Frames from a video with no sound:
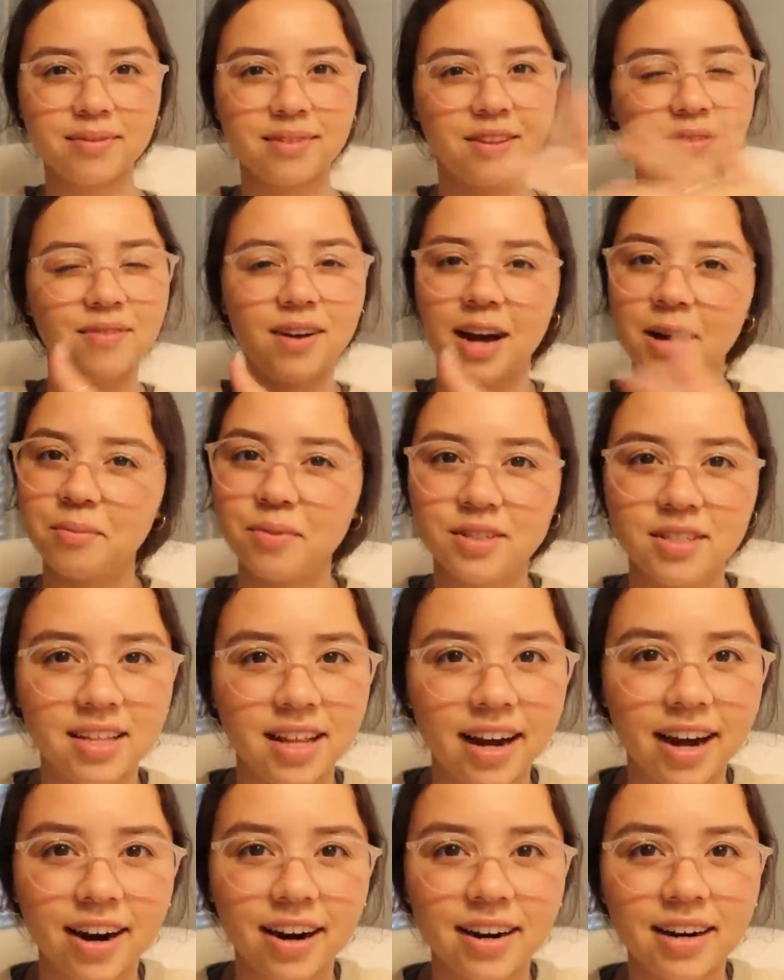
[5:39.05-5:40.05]
The vibe was
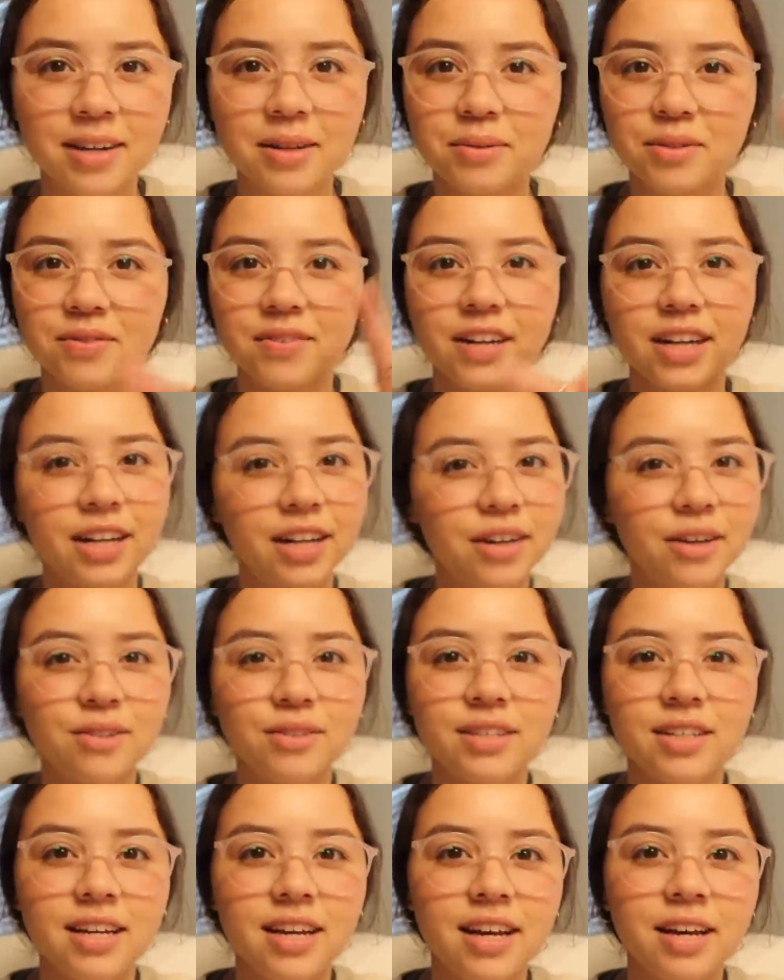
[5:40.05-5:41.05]
there. It was very
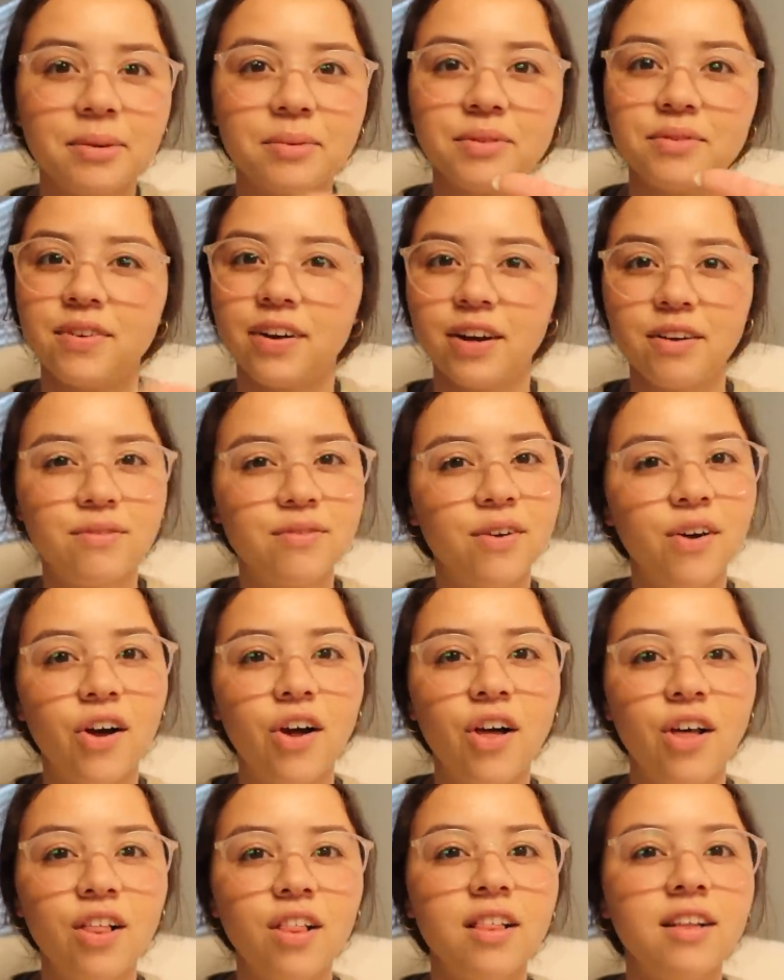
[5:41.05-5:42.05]
cozy. It was very
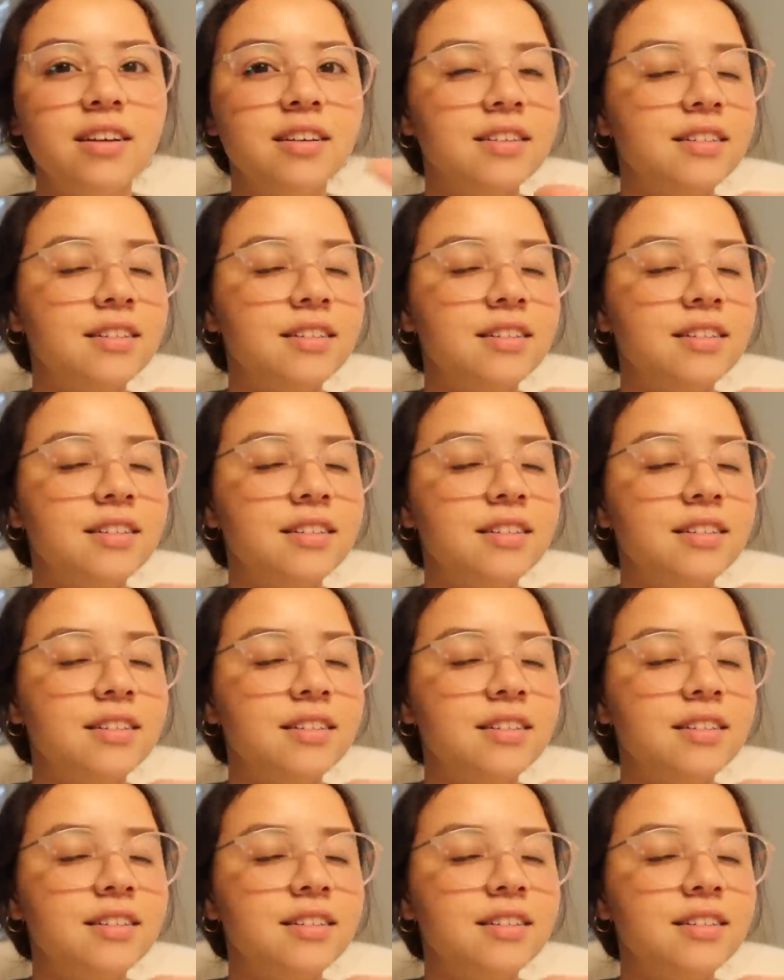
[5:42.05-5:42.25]
fall.